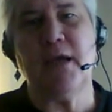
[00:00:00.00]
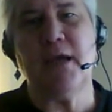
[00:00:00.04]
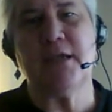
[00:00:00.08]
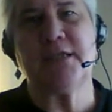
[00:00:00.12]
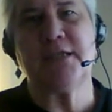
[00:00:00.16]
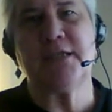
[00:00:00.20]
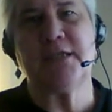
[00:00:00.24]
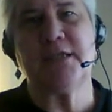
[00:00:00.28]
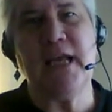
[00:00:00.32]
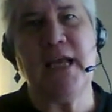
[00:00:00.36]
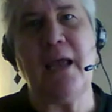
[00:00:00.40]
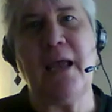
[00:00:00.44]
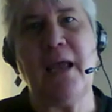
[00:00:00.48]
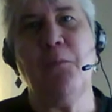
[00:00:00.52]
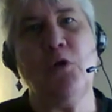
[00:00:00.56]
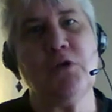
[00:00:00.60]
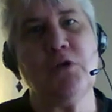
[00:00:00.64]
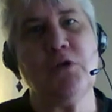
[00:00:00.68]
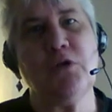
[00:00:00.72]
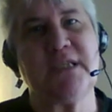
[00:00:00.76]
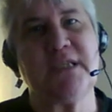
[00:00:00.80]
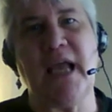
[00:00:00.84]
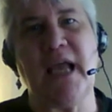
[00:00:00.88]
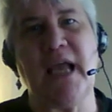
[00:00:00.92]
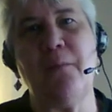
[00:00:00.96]
Same
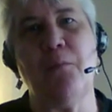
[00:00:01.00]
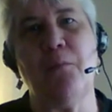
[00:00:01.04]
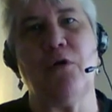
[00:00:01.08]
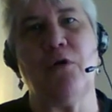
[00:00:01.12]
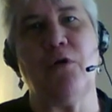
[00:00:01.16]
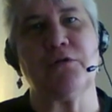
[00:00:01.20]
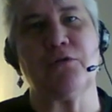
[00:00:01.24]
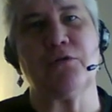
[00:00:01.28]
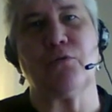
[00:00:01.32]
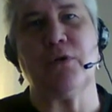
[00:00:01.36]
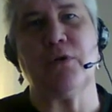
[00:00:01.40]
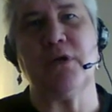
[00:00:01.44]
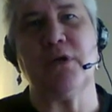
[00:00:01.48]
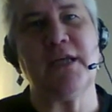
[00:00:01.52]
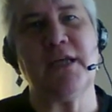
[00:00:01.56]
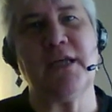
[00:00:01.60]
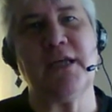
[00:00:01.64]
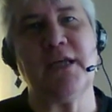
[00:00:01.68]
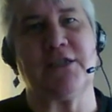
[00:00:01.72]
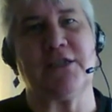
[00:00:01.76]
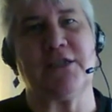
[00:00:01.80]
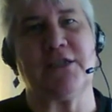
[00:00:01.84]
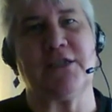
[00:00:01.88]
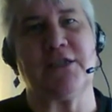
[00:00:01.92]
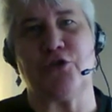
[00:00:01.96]
old really
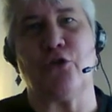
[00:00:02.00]
is a